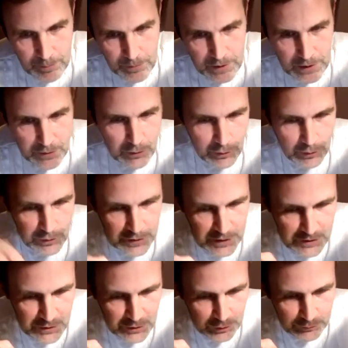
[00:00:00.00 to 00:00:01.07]
Either the
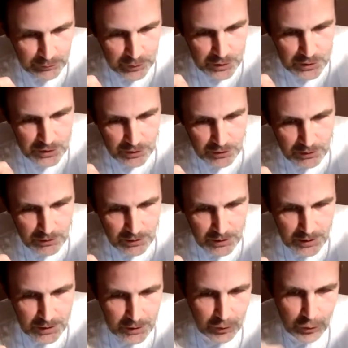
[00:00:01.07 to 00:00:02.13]
digital version
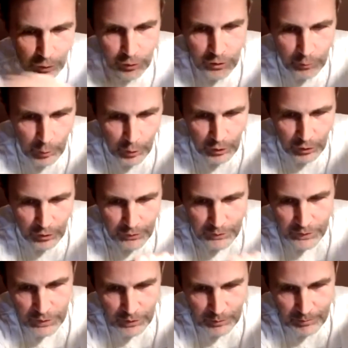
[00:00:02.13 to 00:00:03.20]
or the one on the
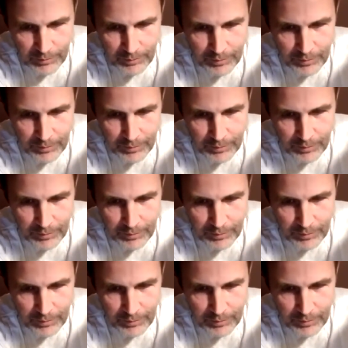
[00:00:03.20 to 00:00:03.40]
film